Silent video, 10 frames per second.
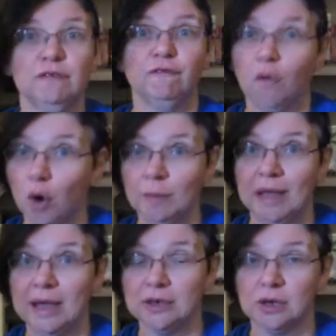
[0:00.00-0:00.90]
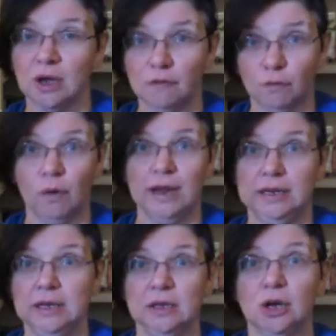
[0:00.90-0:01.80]
format of
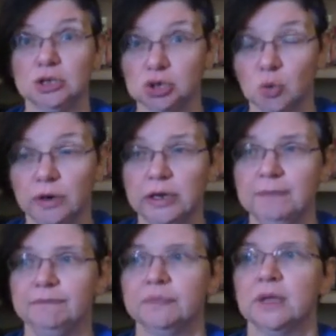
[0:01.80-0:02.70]
writing a story.